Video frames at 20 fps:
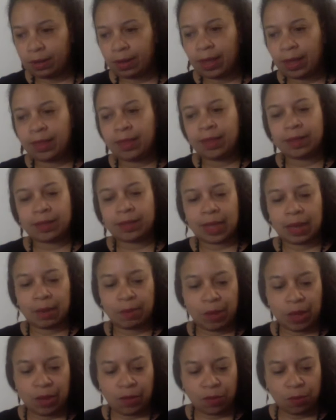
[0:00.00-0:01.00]
and this
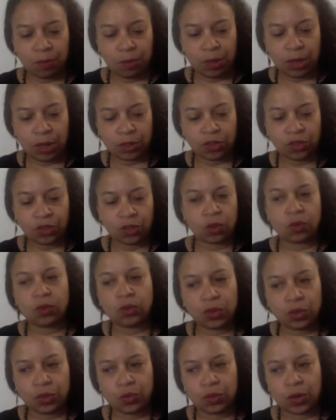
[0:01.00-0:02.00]
can even be a
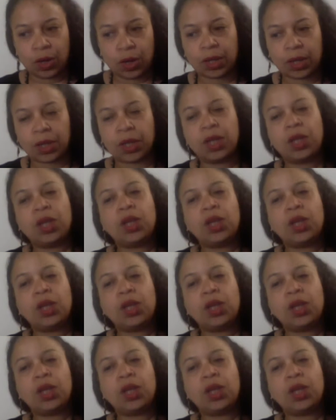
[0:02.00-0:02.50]
social drug,